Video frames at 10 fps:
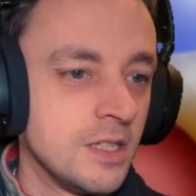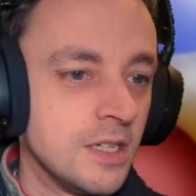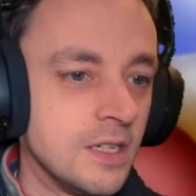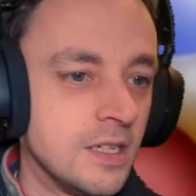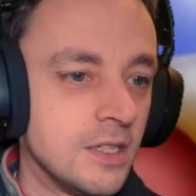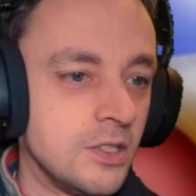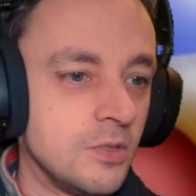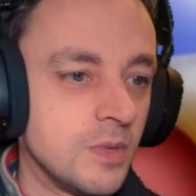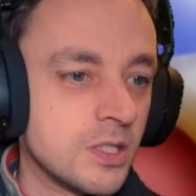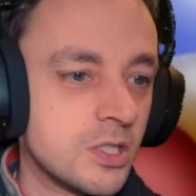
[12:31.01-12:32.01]
You
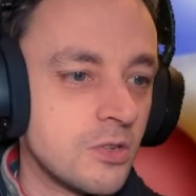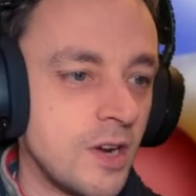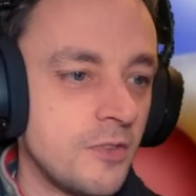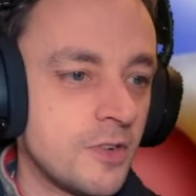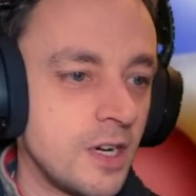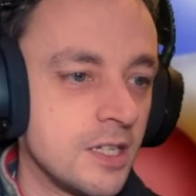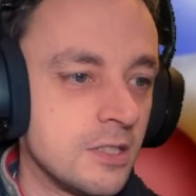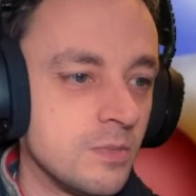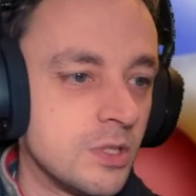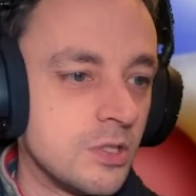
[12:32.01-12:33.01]
must craft
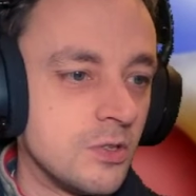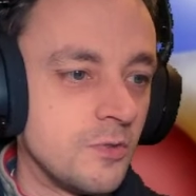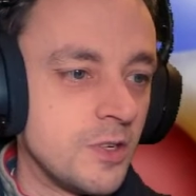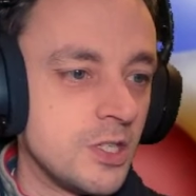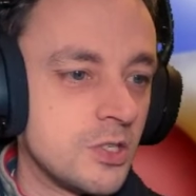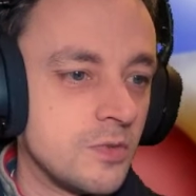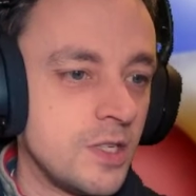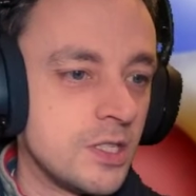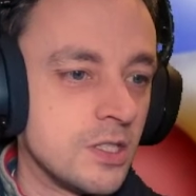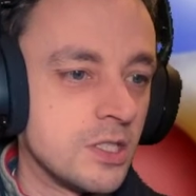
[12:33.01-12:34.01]
items to finish
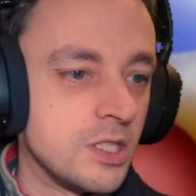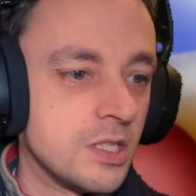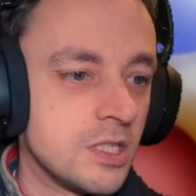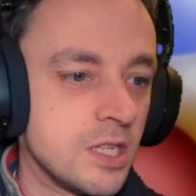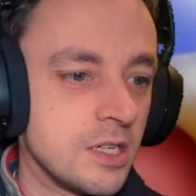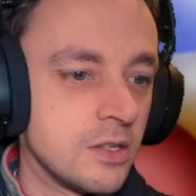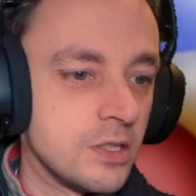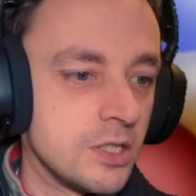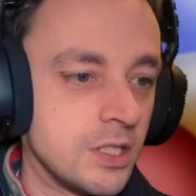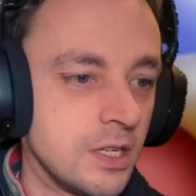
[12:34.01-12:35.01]
researching this
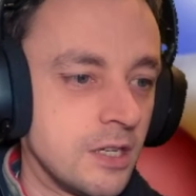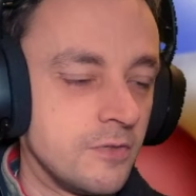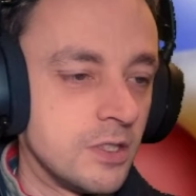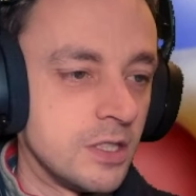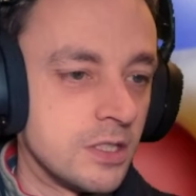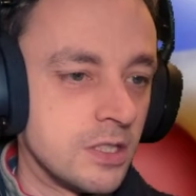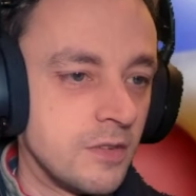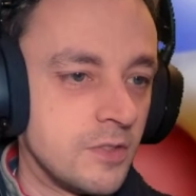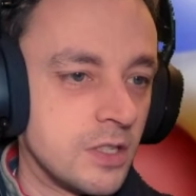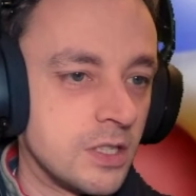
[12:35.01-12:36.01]
technology. I've done it.
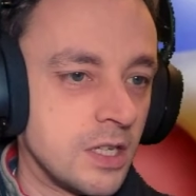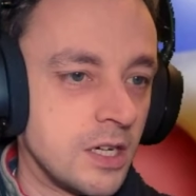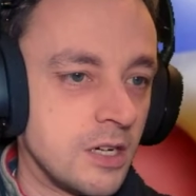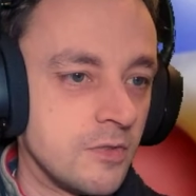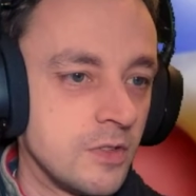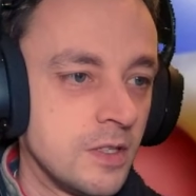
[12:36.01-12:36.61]
I've done it. I have.